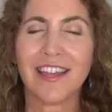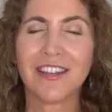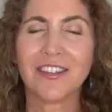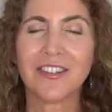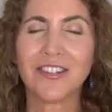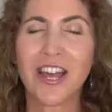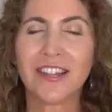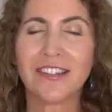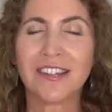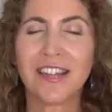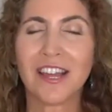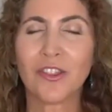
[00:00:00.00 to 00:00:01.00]
and
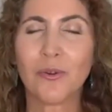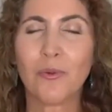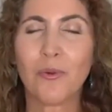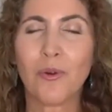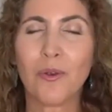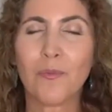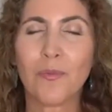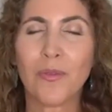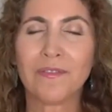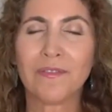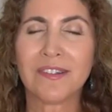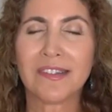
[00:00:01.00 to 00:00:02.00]
just like the
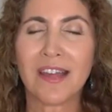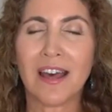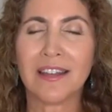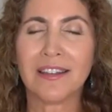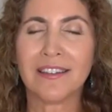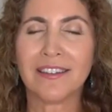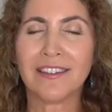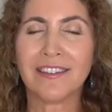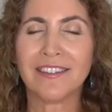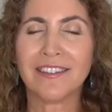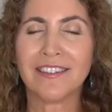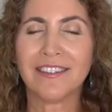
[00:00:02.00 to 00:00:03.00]
warmth of sun,
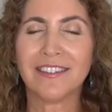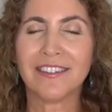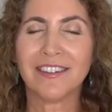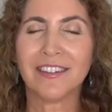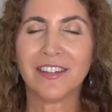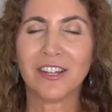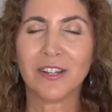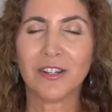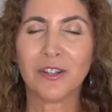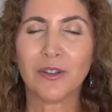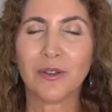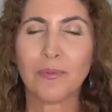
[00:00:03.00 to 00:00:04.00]

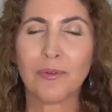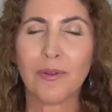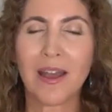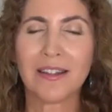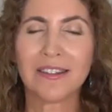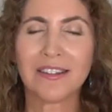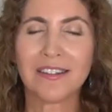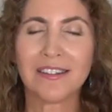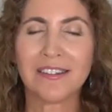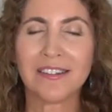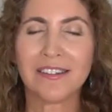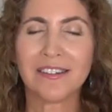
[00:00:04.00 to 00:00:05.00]
your
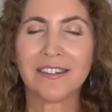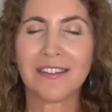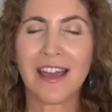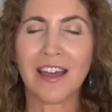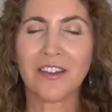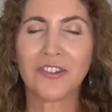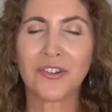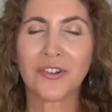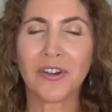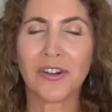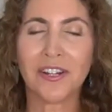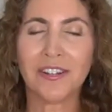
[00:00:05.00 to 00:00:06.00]
presence is
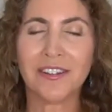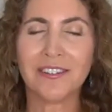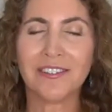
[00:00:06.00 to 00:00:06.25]
natural.